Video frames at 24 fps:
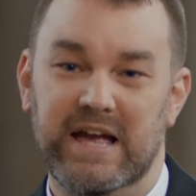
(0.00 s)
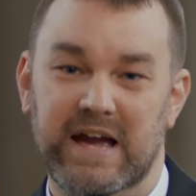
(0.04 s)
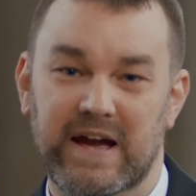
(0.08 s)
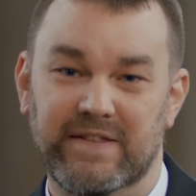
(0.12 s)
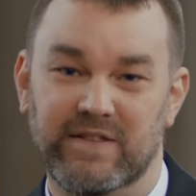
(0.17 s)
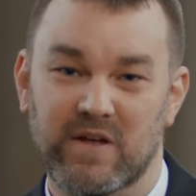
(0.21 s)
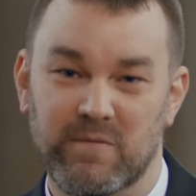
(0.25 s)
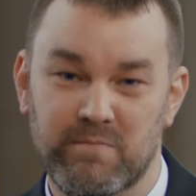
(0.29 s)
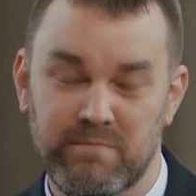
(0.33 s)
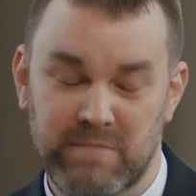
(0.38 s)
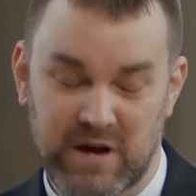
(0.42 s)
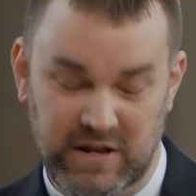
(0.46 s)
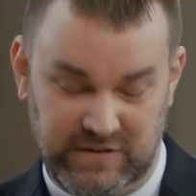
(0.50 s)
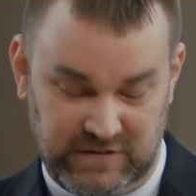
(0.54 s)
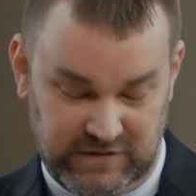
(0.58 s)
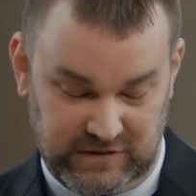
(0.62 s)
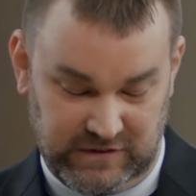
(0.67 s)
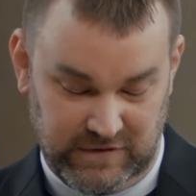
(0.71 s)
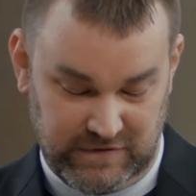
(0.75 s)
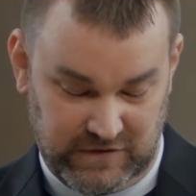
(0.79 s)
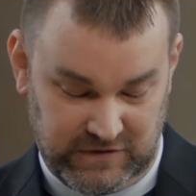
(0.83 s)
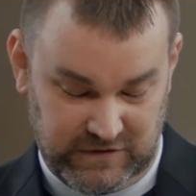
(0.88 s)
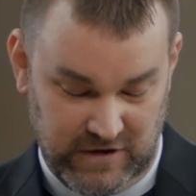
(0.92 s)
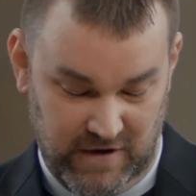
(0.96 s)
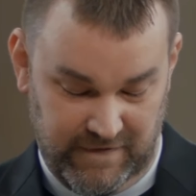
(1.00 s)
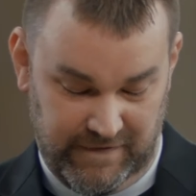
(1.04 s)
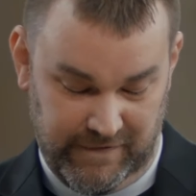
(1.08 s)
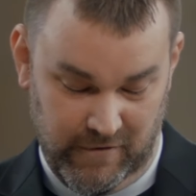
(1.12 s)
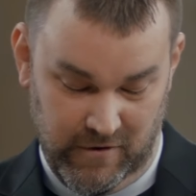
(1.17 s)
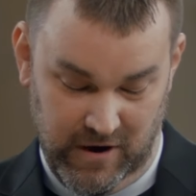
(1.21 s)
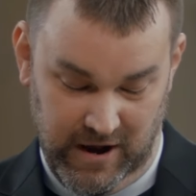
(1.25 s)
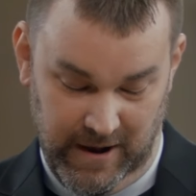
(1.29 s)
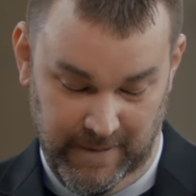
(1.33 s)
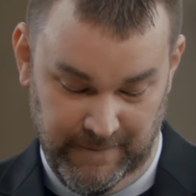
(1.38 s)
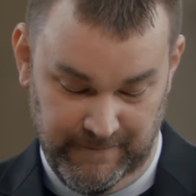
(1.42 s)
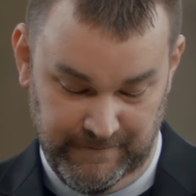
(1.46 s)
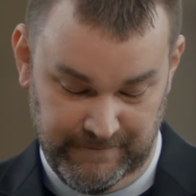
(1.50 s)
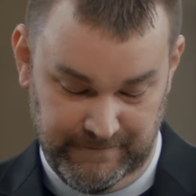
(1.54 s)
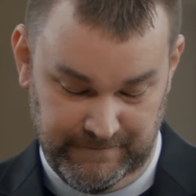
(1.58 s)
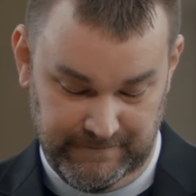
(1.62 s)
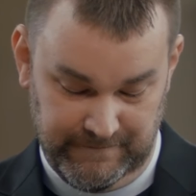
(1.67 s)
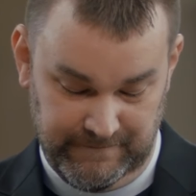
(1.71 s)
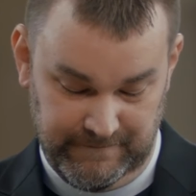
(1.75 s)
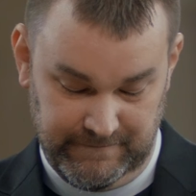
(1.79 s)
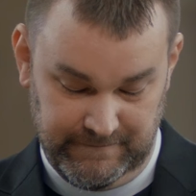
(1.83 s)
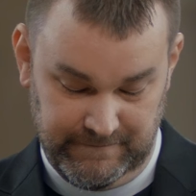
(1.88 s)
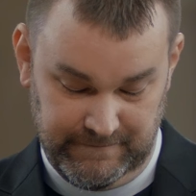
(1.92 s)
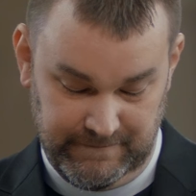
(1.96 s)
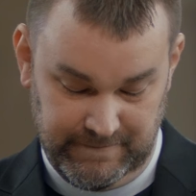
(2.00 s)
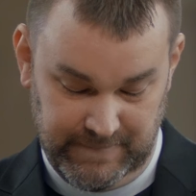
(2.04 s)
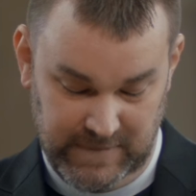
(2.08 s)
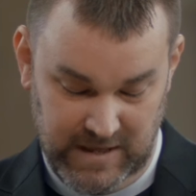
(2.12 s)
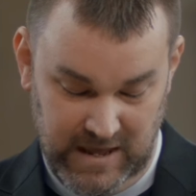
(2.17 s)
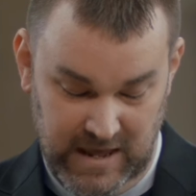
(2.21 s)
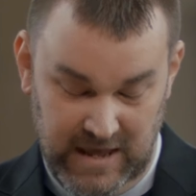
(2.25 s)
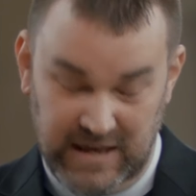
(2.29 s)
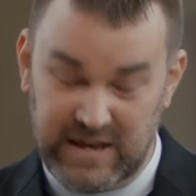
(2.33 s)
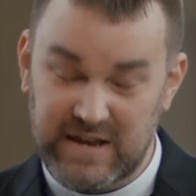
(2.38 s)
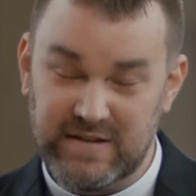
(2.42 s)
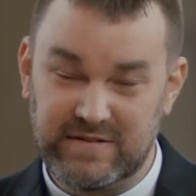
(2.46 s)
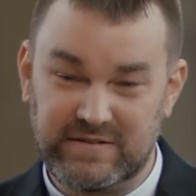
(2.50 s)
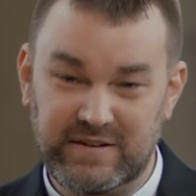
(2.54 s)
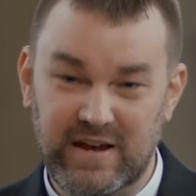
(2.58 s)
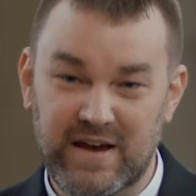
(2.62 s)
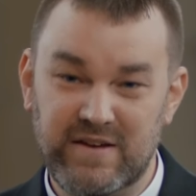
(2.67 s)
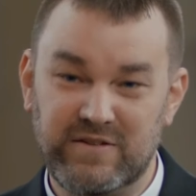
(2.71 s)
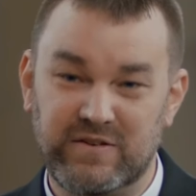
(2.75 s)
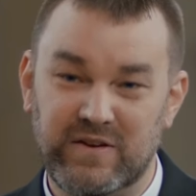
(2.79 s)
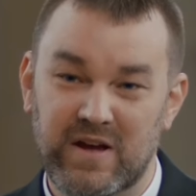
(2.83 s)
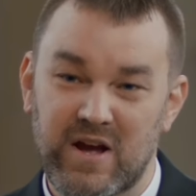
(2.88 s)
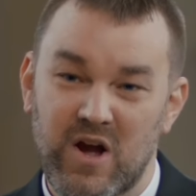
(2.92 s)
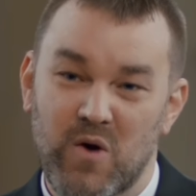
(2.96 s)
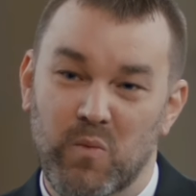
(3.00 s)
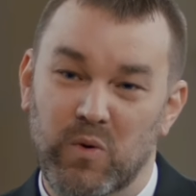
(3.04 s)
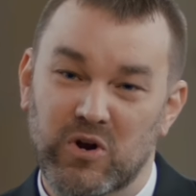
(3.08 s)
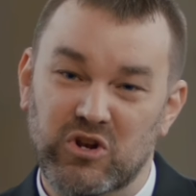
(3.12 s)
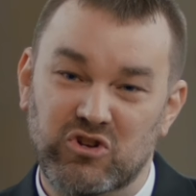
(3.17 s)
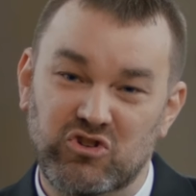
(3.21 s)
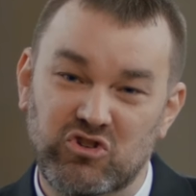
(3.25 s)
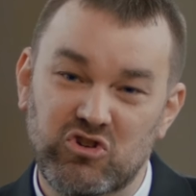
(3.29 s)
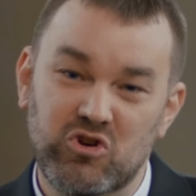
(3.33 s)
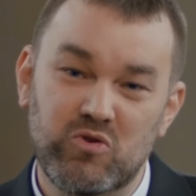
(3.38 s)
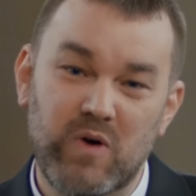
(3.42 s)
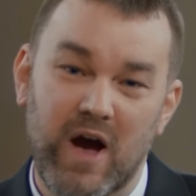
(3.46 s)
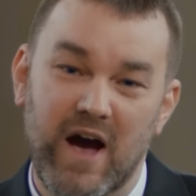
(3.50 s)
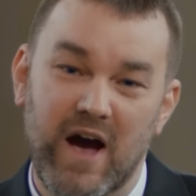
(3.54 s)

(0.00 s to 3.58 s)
in the midst of suffering. He says, "What you